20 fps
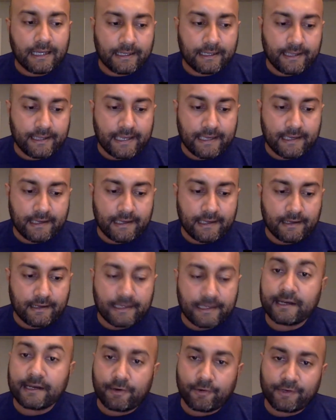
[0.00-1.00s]

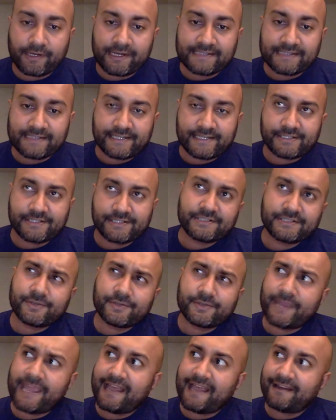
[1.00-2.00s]
in our organization. So
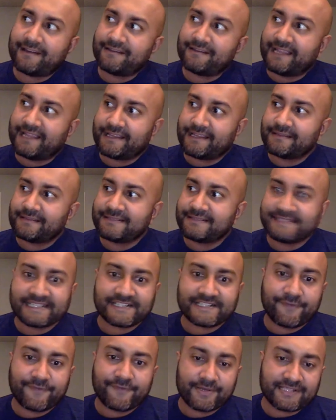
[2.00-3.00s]
we had like
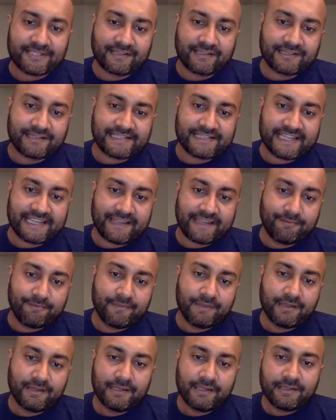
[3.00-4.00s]
6 folks on the team,